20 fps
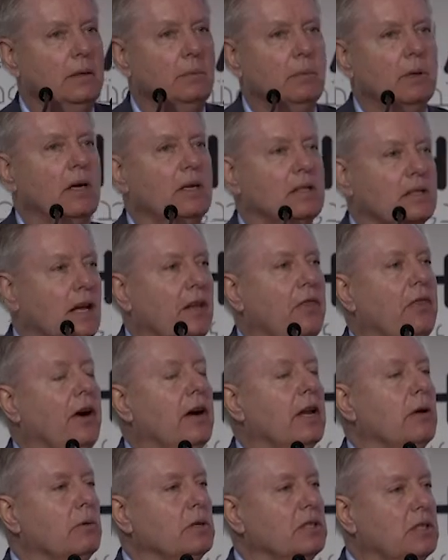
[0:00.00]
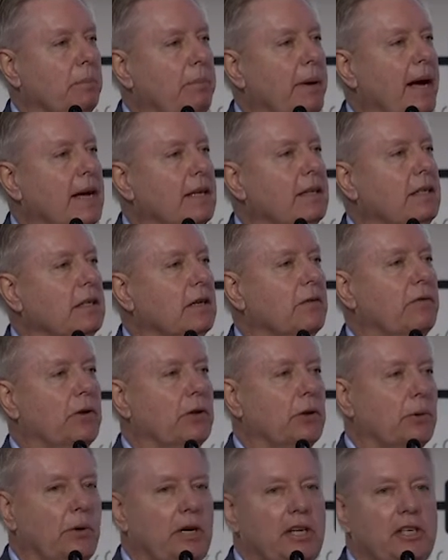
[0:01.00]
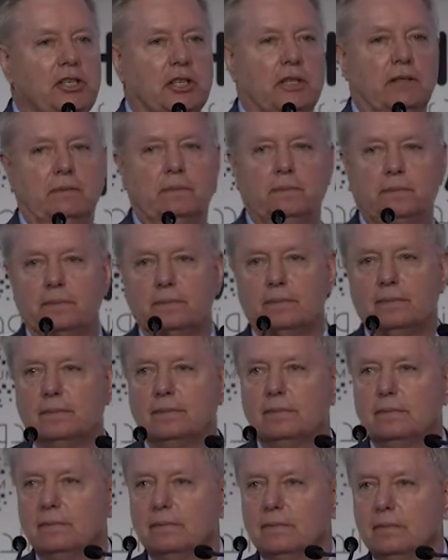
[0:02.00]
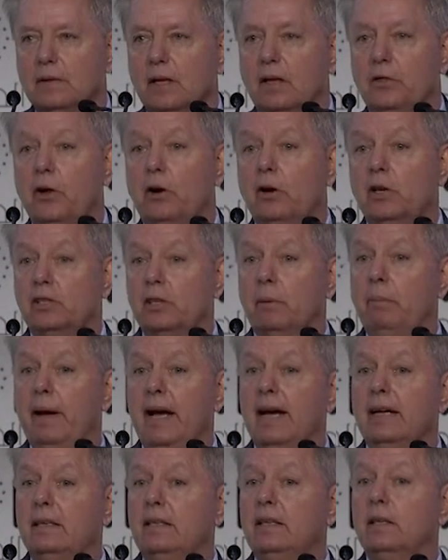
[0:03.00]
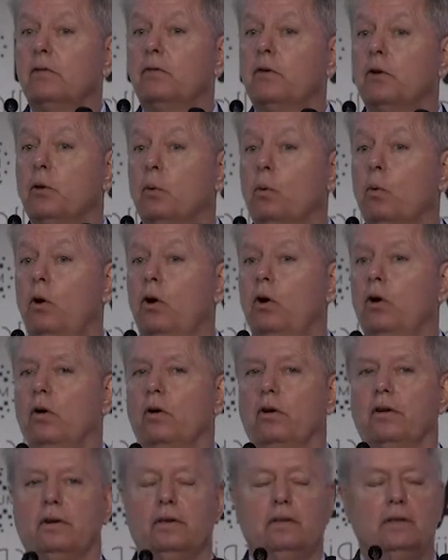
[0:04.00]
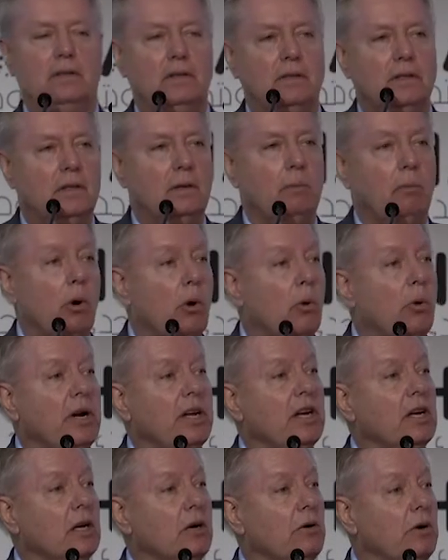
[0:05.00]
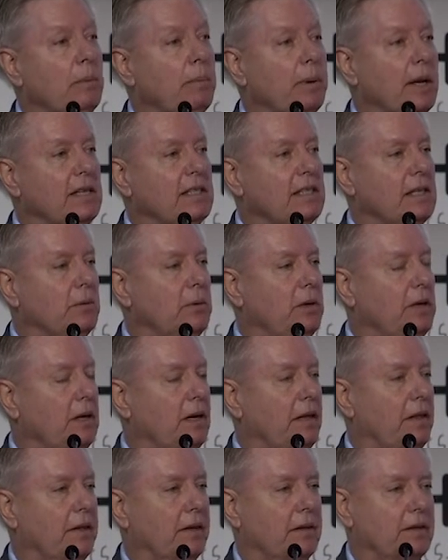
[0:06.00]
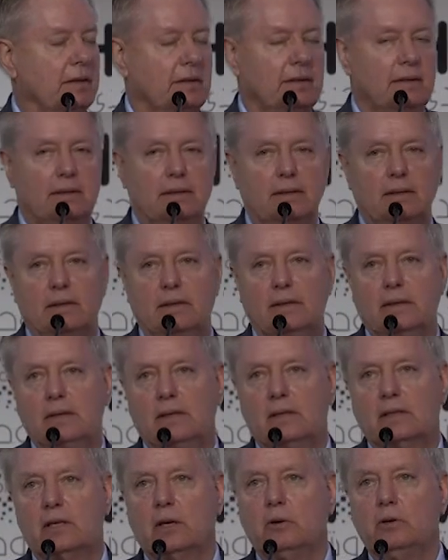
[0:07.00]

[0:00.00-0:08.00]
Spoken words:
because I thought it was a bad deal for the region. Thought it was a bad deal for the world. But what are you going to replace it with? So